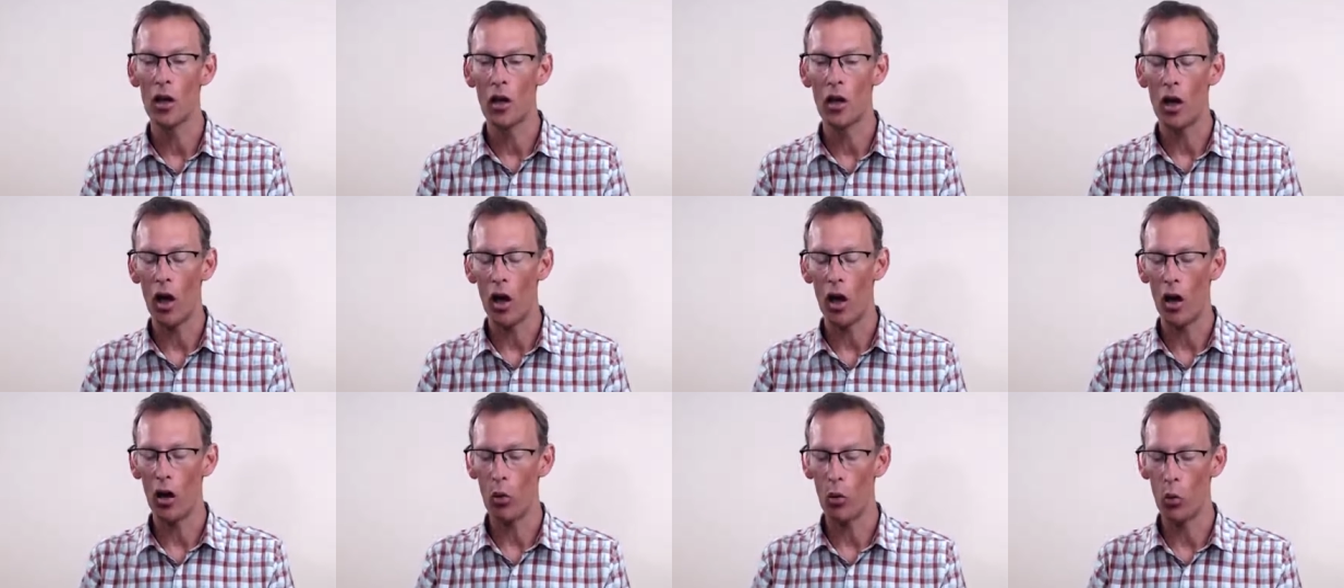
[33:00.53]

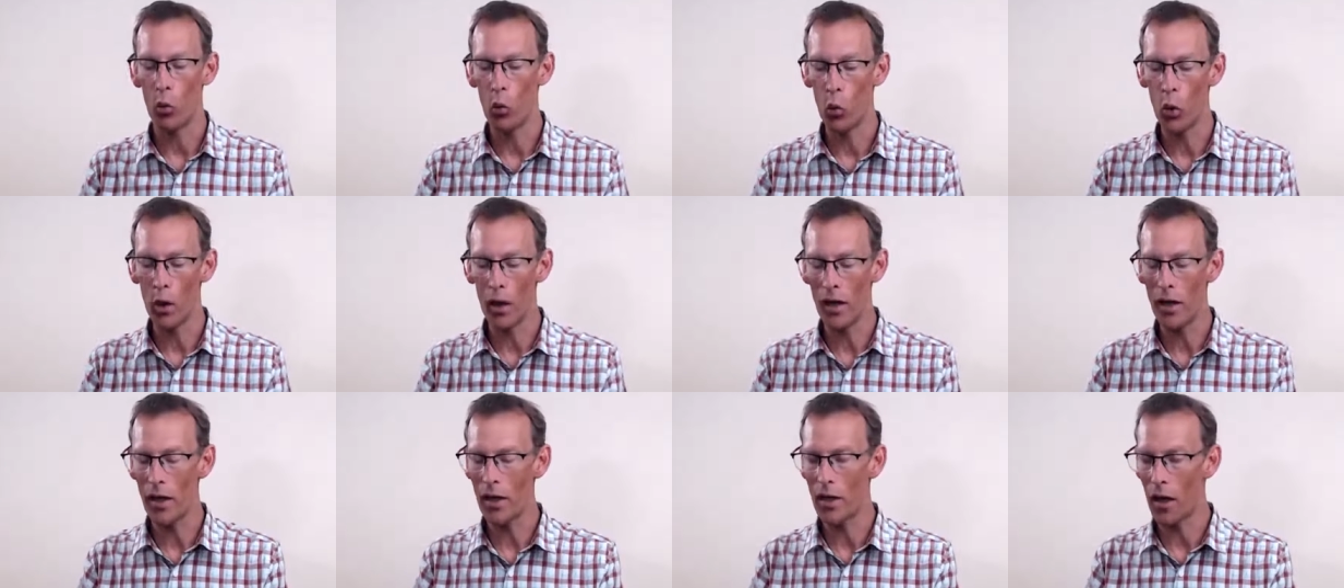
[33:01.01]
uh,
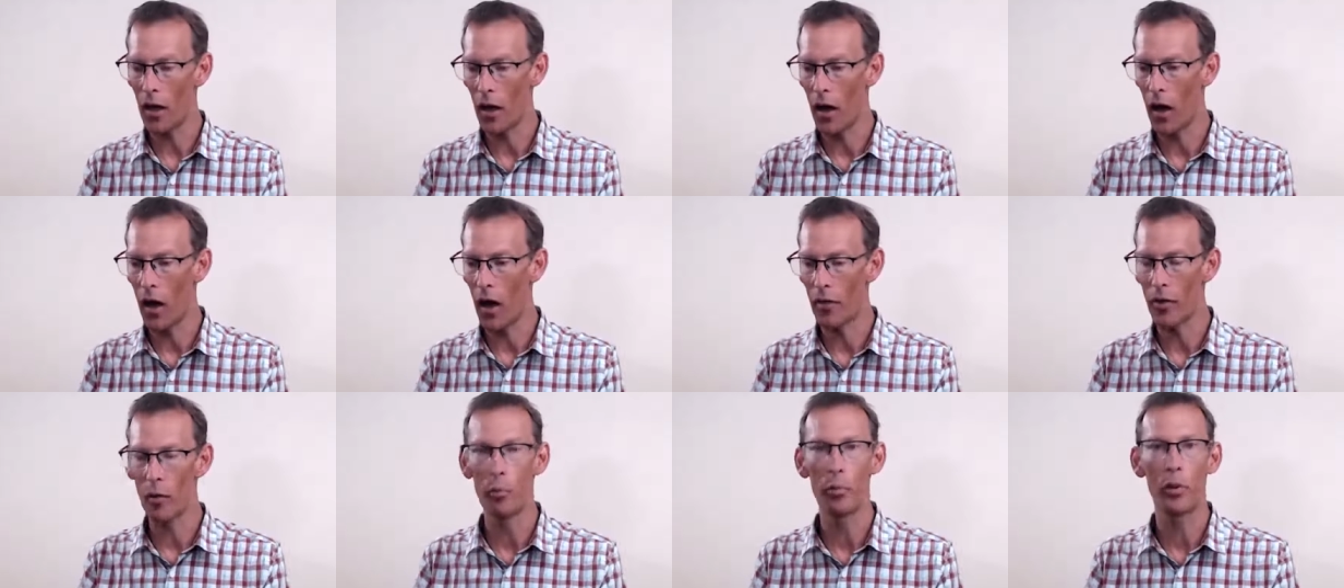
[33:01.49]
We
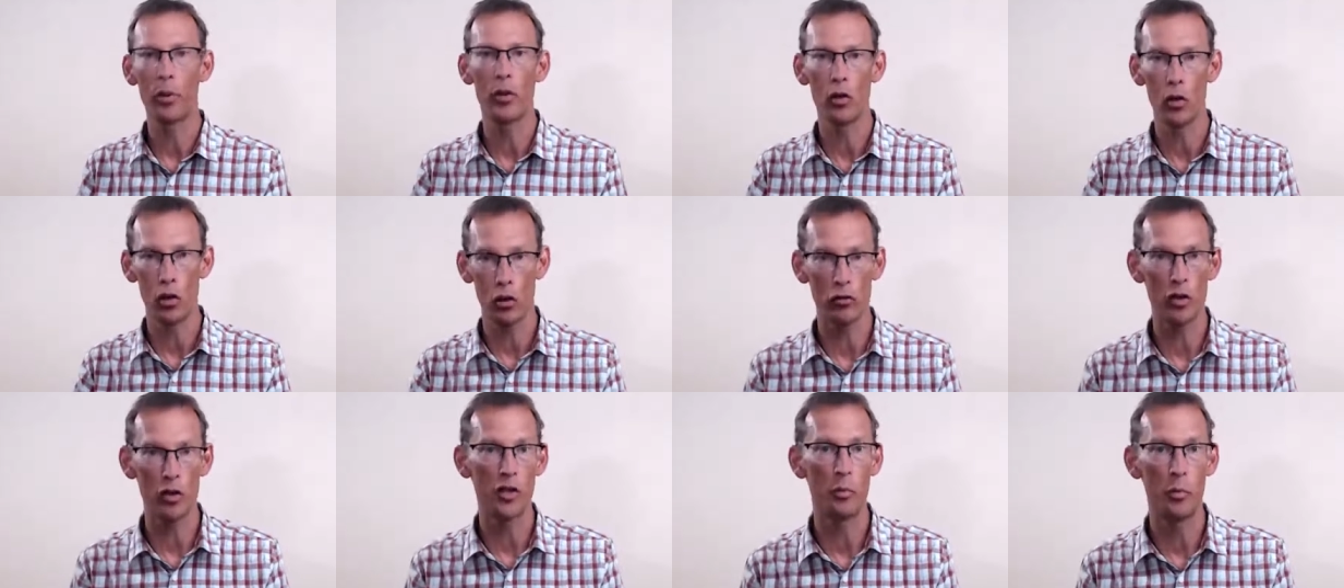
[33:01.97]
are the
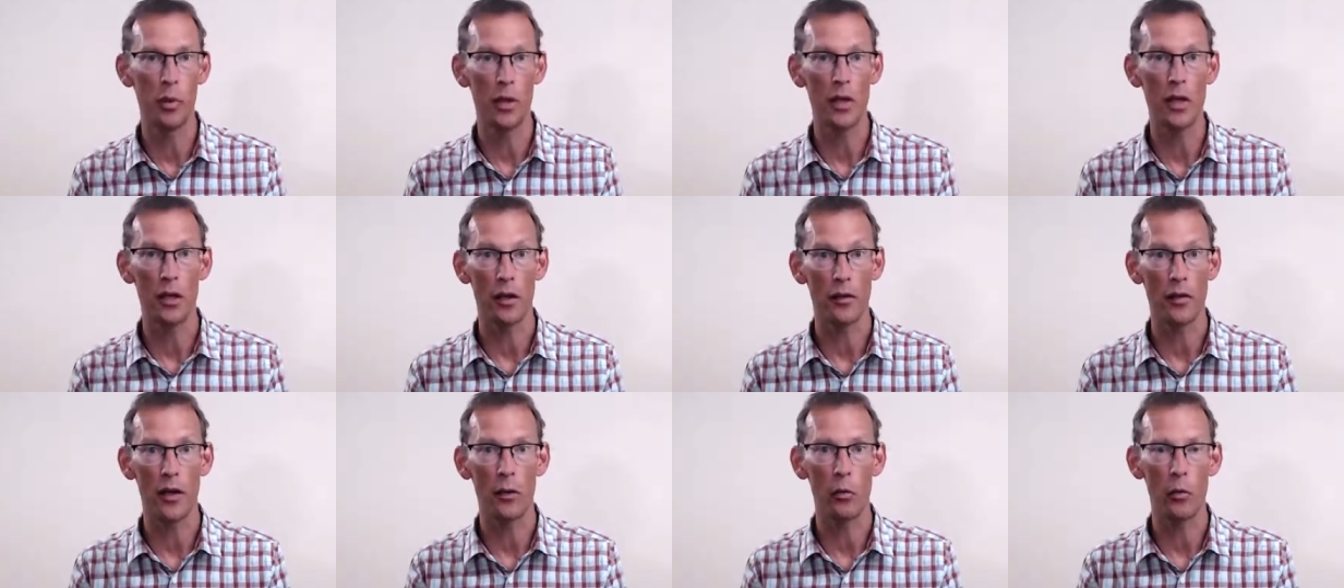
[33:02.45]
purest
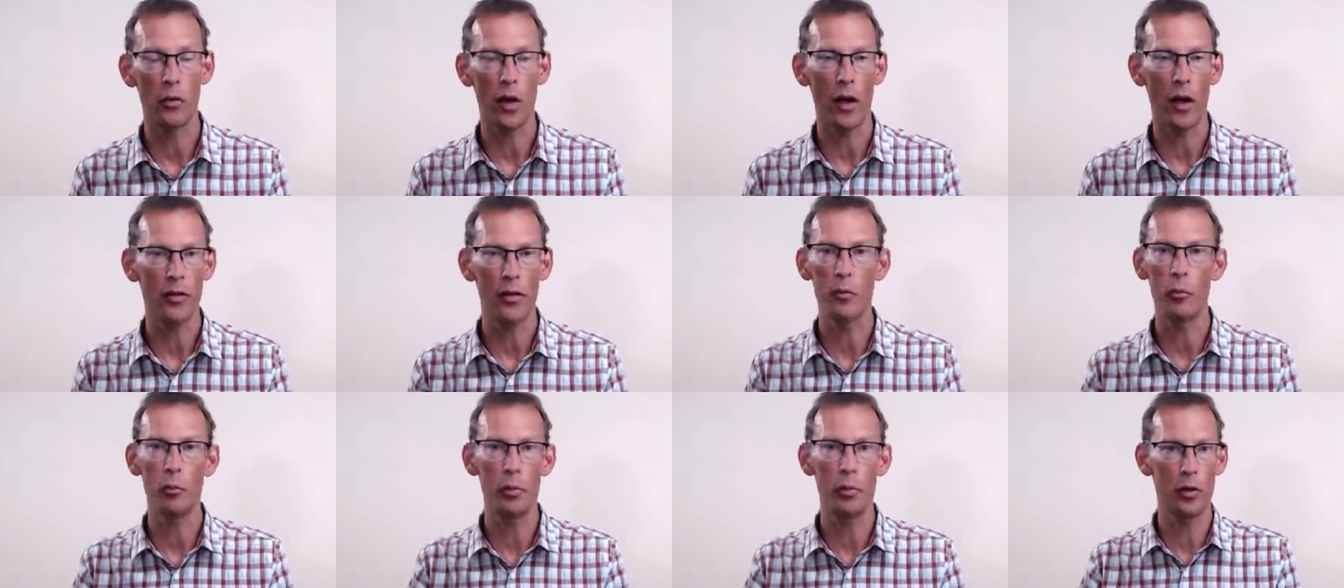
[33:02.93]
beer. They, I
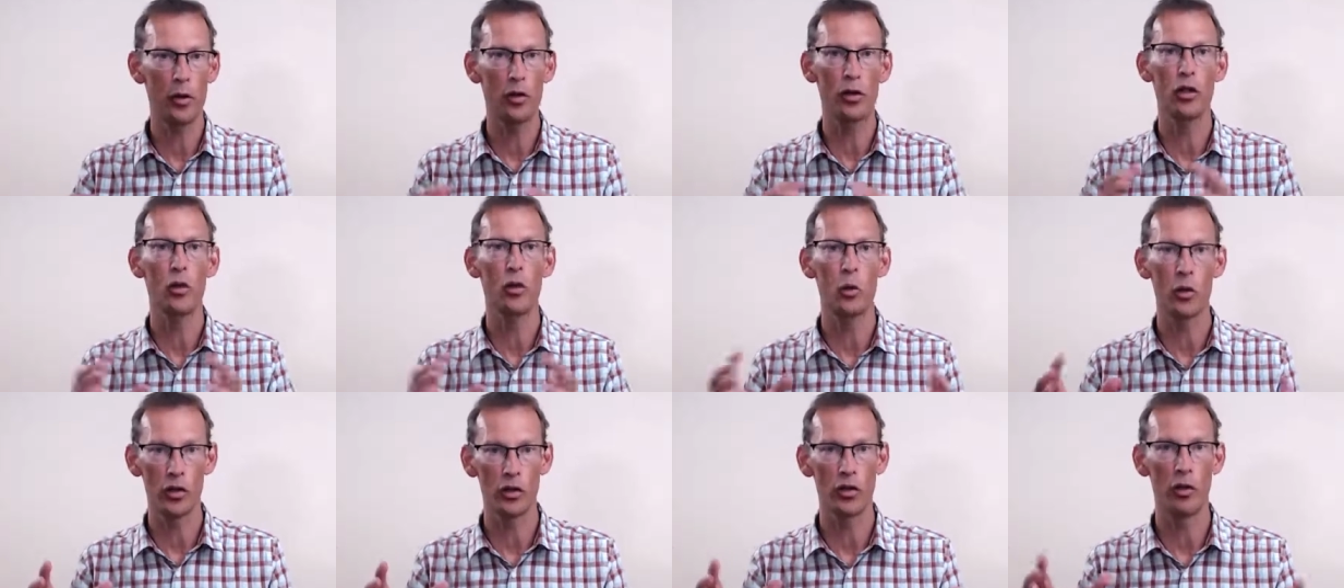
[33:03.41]
think pure was the